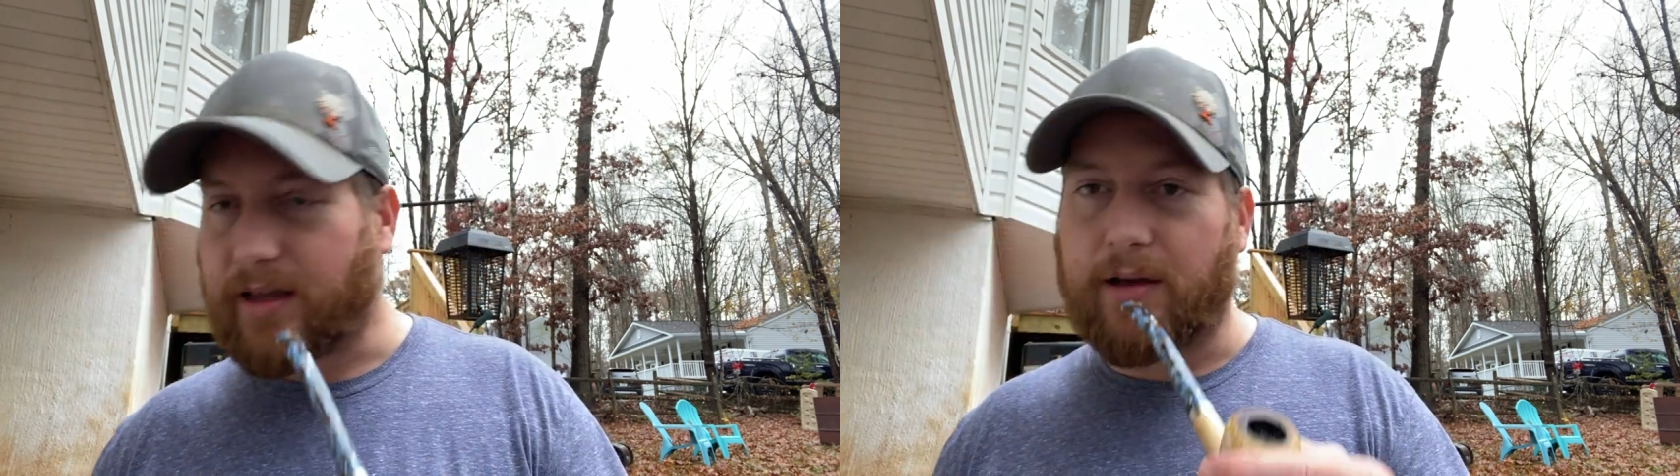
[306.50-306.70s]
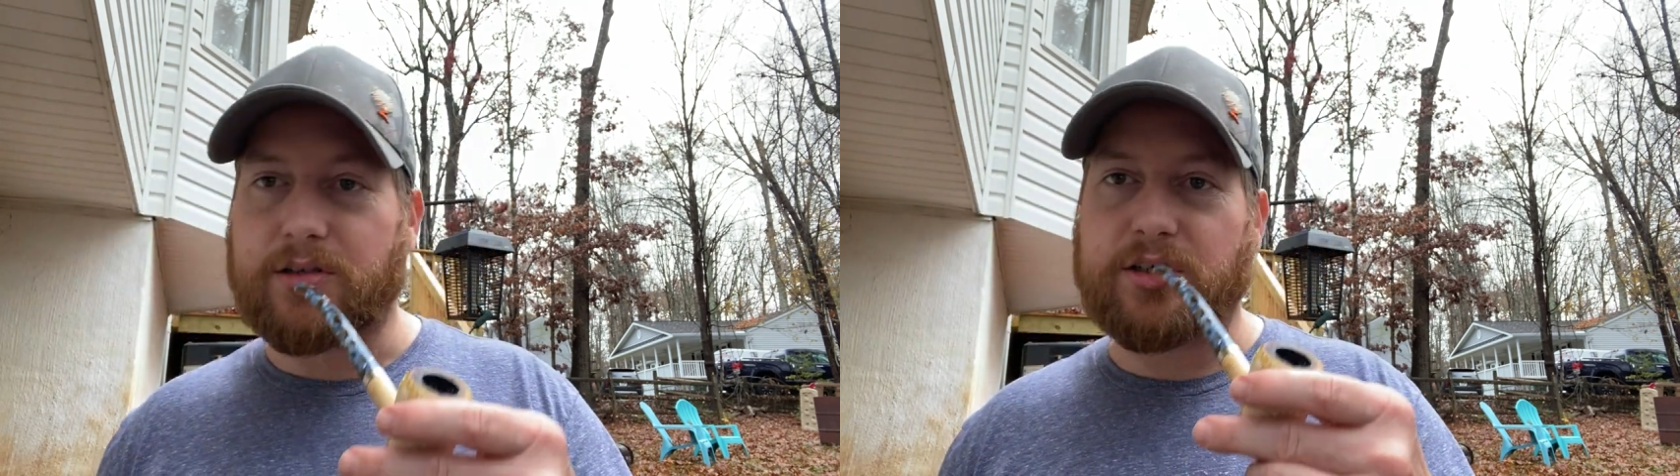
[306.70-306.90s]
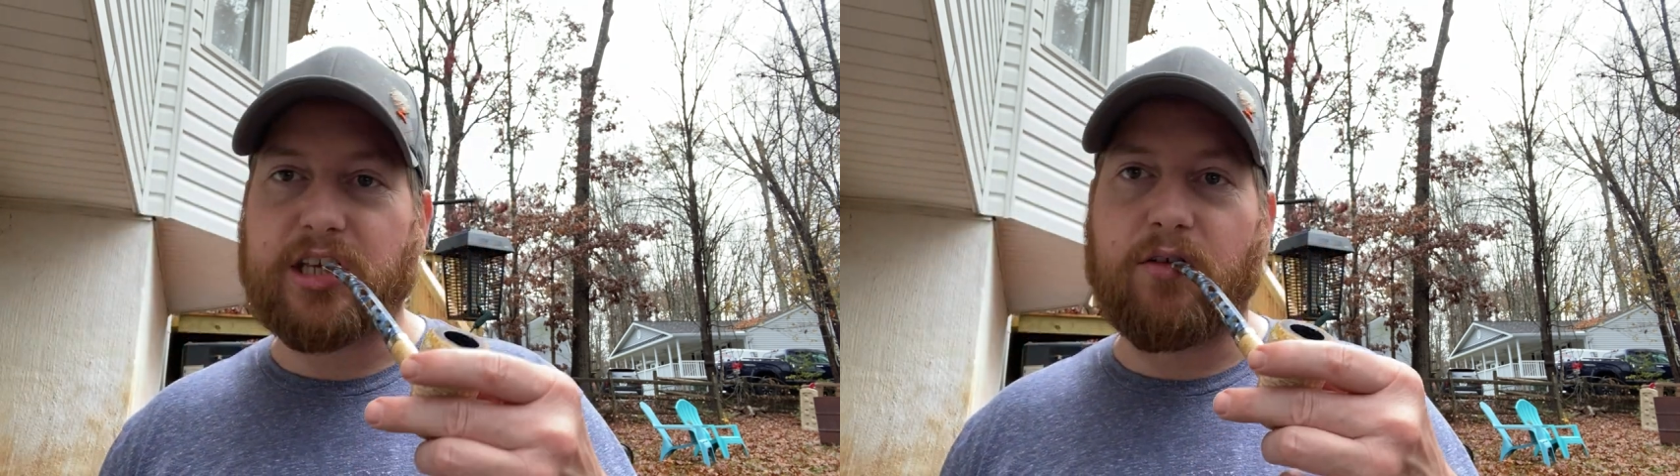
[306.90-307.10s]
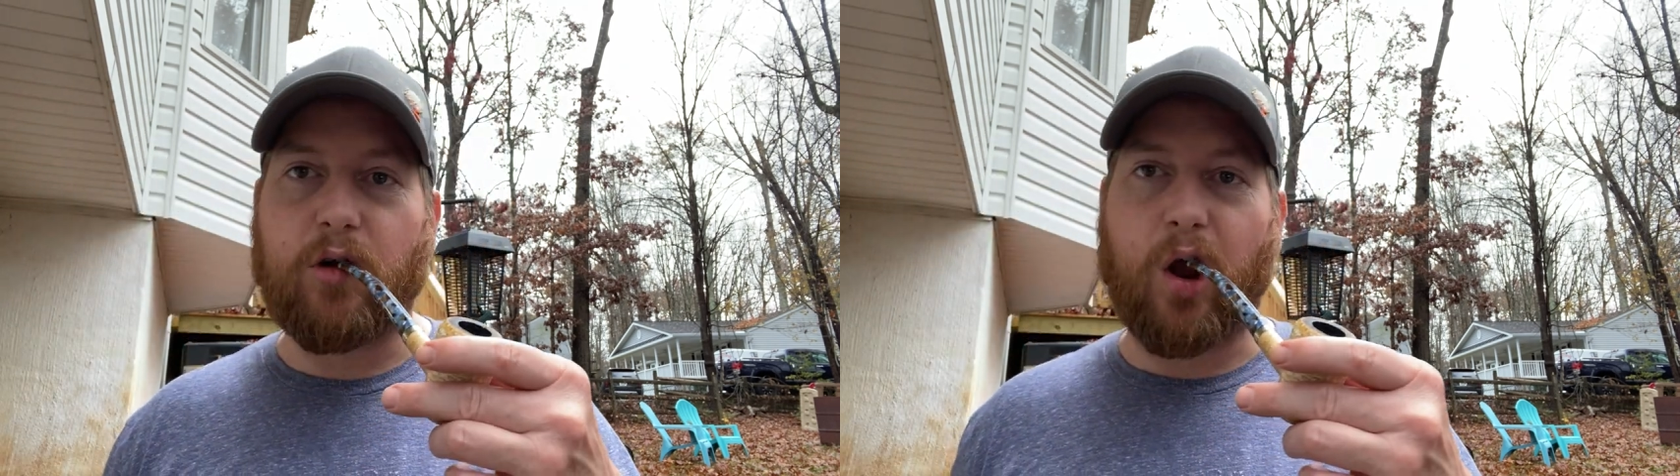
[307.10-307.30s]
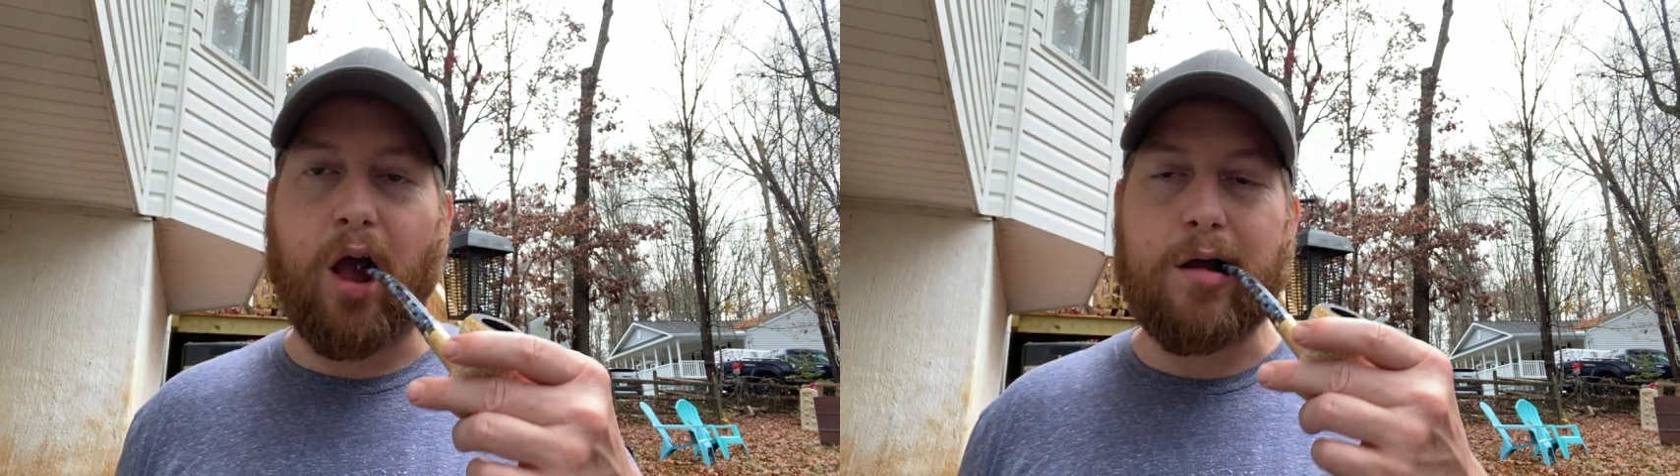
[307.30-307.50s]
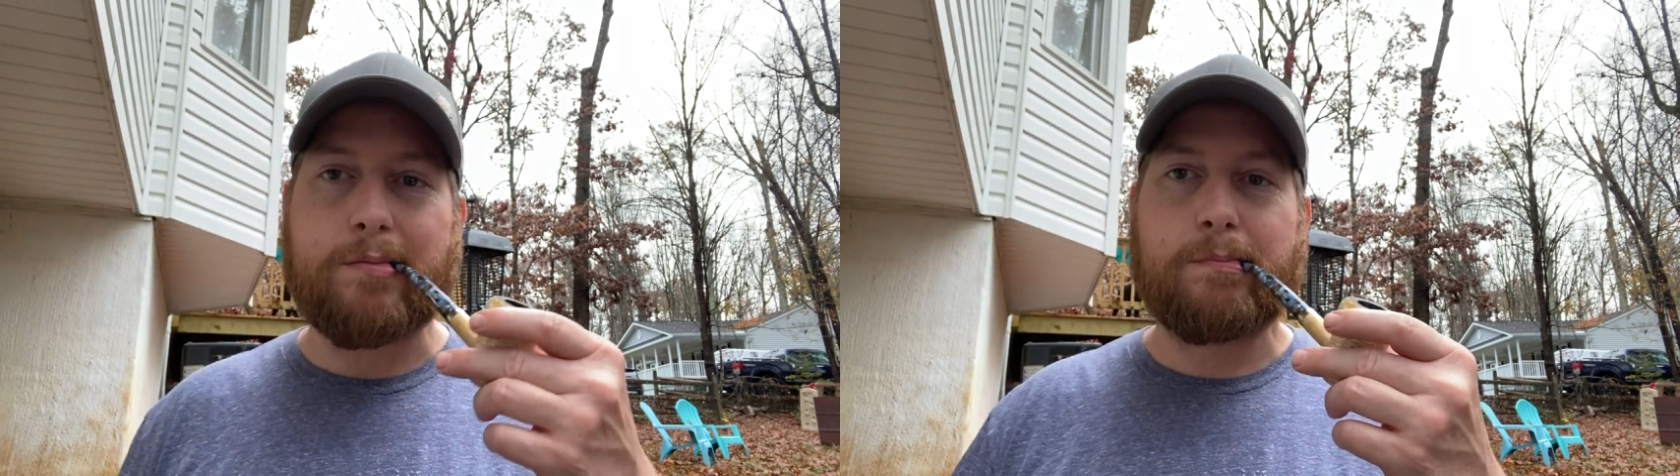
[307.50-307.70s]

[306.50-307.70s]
I was going to say real quick